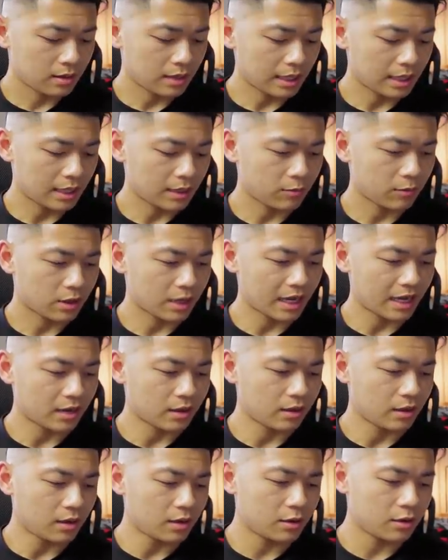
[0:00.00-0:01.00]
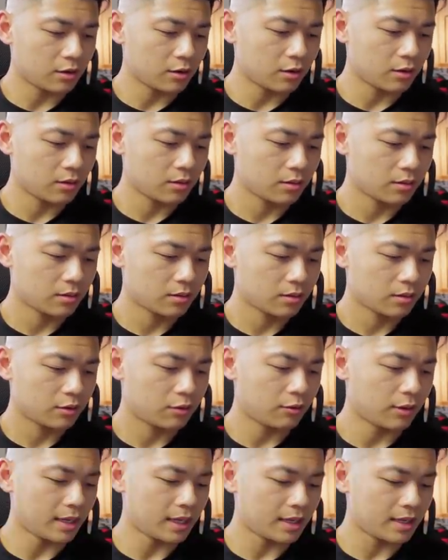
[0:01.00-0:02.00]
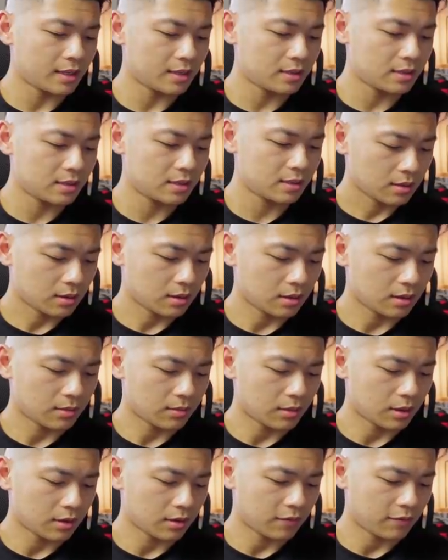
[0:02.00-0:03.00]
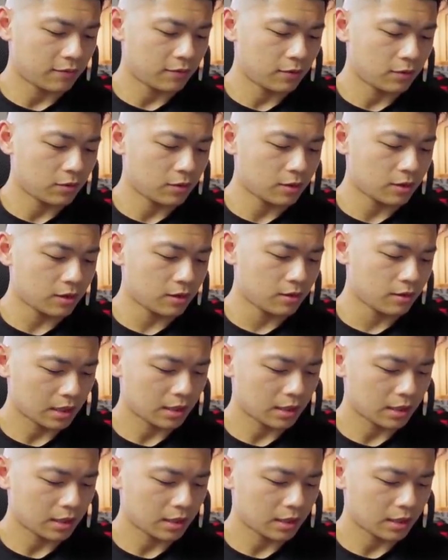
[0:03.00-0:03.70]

Then we're gonna add another gradient um, on the floor,